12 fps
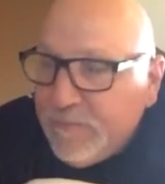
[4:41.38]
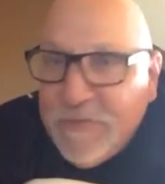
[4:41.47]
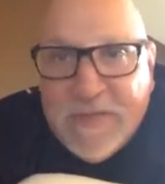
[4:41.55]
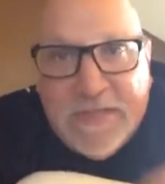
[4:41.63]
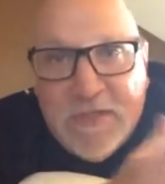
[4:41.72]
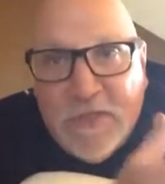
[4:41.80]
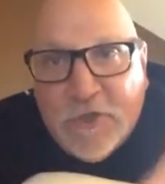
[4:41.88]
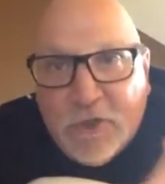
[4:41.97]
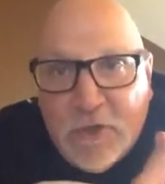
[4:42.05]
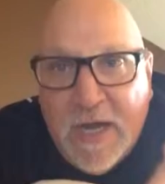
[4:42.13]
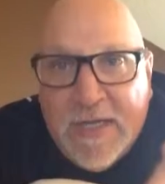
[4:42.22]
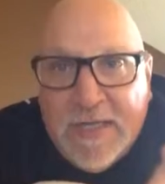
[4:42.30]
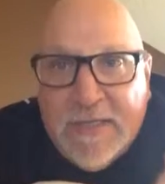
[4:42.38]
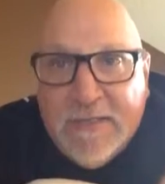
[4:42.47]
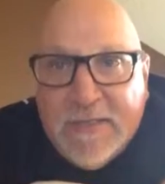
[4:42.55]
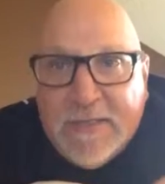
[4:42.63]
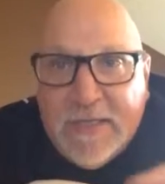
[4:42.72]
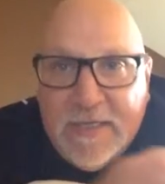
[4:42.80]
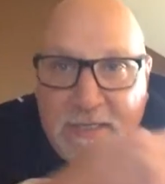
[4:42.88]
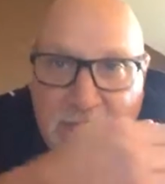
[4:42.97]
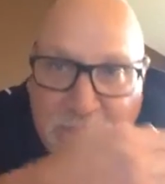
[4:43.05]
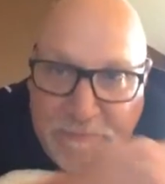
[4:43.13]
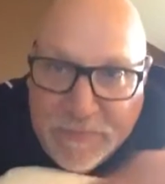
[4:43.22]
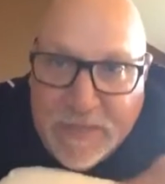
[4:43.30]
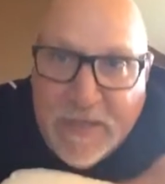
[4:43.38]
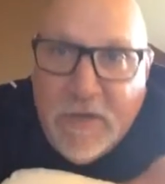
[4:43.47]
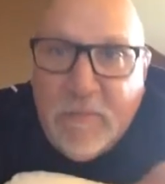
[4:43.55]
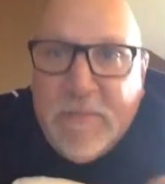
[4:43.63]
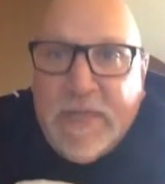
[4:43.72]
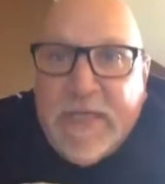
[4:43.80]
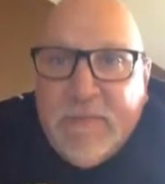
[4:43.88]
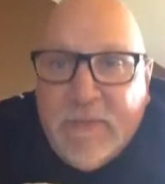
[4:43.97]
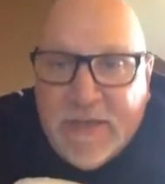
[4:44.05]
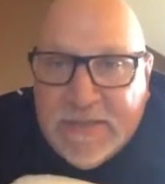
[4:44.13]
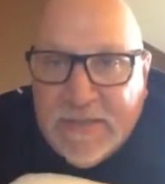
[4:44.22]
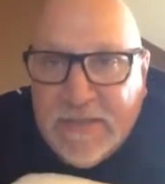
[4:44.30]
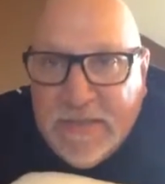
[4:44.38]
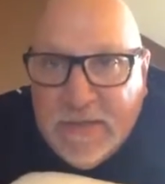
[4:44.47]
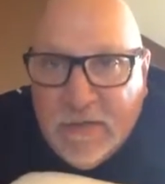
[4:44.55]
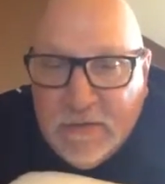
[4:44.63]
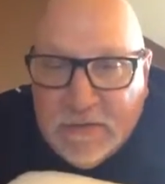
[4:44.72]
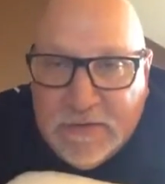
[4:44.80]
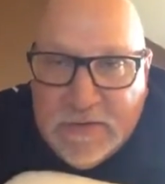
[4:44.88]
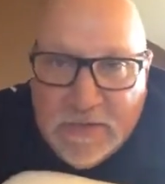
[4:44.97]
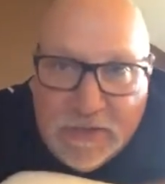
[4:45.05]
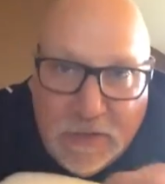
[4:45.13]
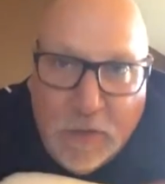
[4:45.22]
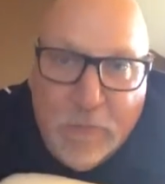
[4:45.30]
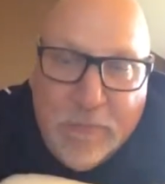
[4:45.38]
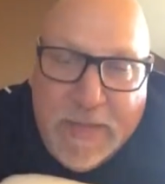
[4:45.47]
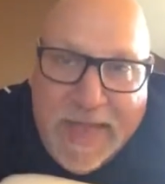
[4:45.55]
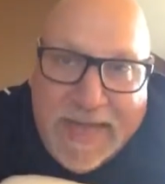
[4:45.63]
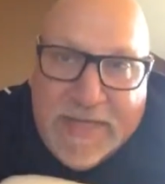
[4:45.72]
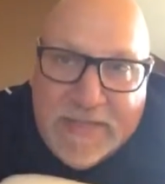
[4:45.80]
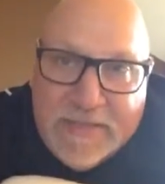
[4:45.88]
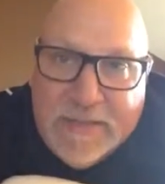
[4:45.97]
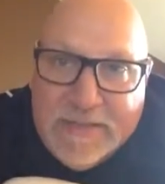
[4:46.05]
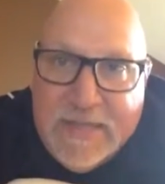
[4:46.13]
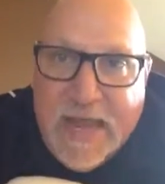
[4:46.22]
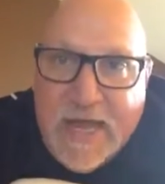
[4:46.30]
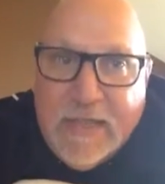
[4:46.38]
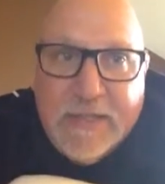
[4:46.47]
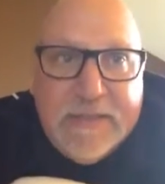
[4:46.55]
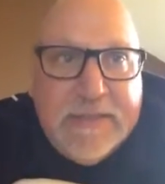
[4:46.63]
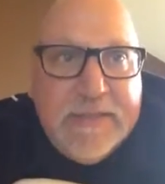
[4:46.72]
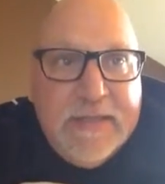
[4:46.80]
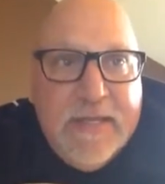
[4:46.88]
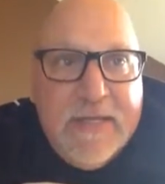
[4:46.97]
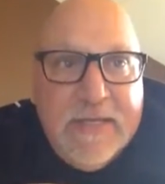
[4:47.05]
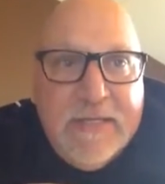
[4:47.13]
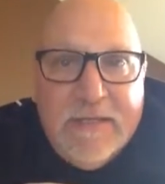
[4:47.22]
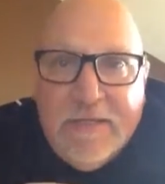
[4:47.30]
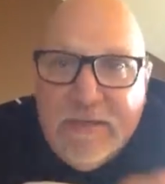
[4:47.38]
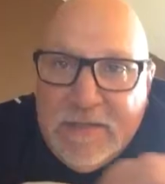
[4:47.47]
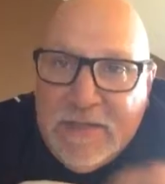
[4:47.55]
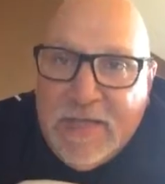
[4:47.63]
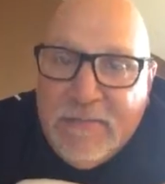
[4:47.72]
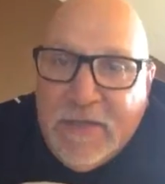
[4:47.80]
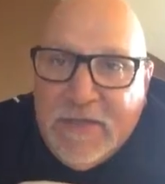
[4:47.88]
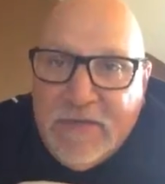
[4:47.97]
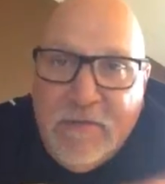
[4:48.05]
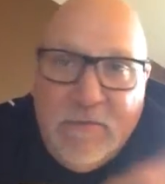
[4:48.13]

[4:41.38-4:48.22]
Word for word: this is the training that's going to help me get my CDL to go back to Dallas and take my